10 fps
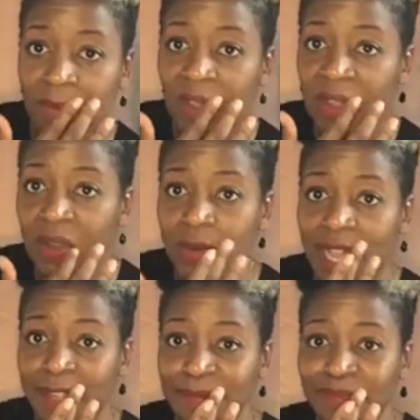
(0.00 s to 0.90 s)

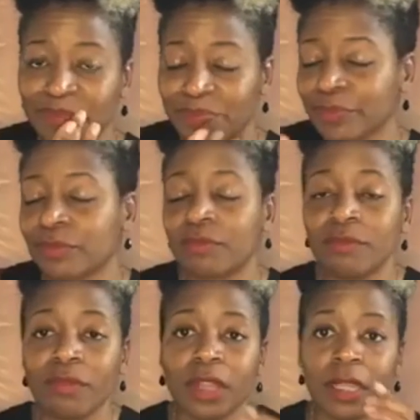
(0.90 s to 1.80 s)
Okay?
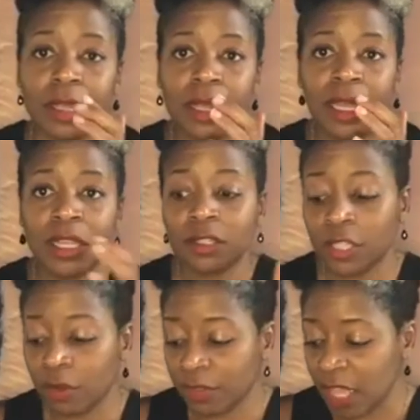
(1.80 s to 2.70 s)

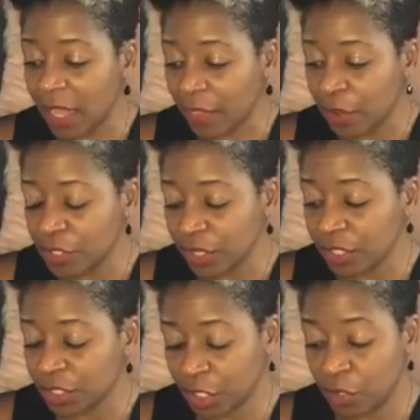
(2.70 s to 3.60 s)
So those are the
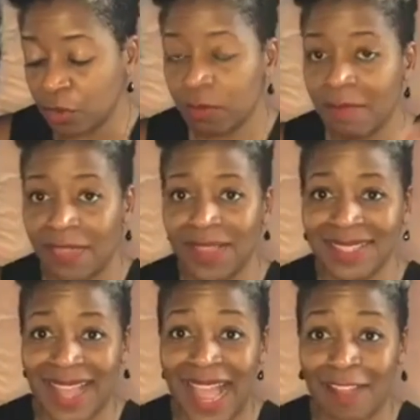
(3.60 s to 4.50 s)
two methods
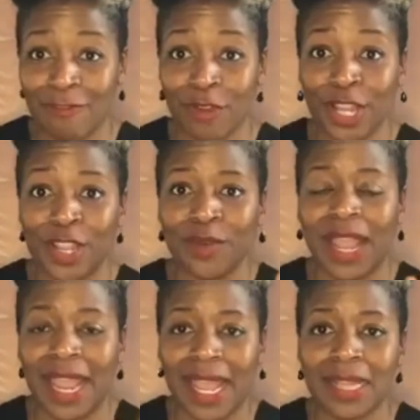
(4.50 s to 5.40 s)
I have for you,
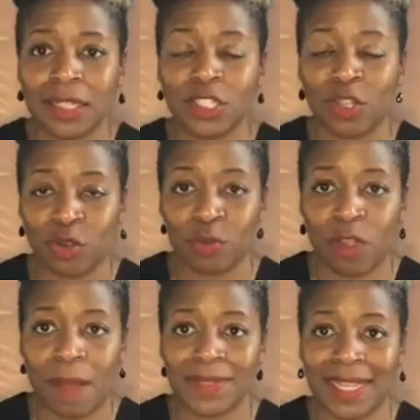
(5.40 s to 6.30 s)
and journal
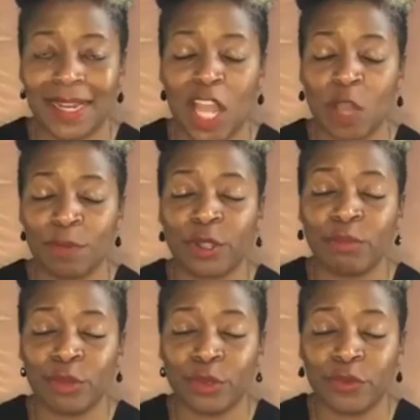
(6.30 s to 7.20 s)
prompts that can help you
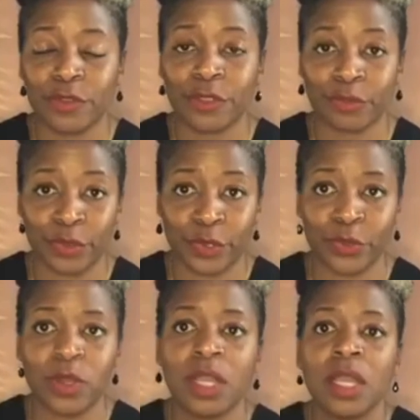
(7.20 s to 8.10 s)
move
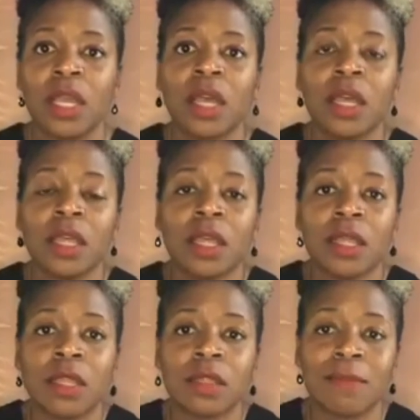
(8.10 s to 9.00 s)
through
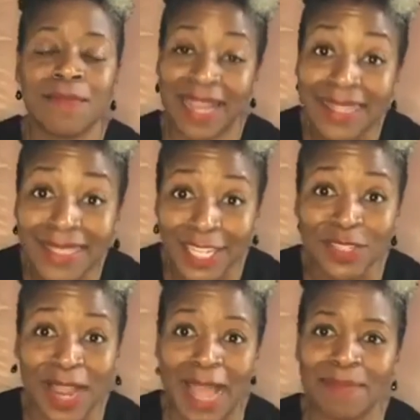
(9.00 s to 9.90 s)
the mindset
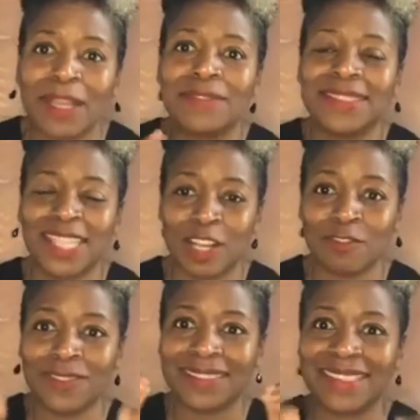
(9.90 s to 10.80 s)
trap of
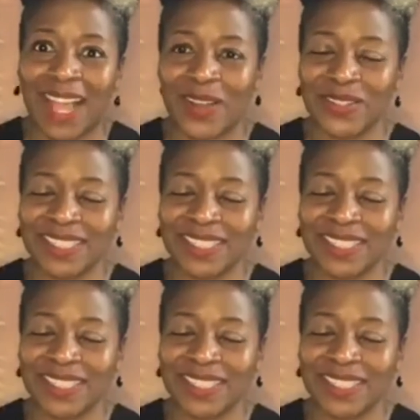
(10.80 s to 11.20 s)
self-doubt.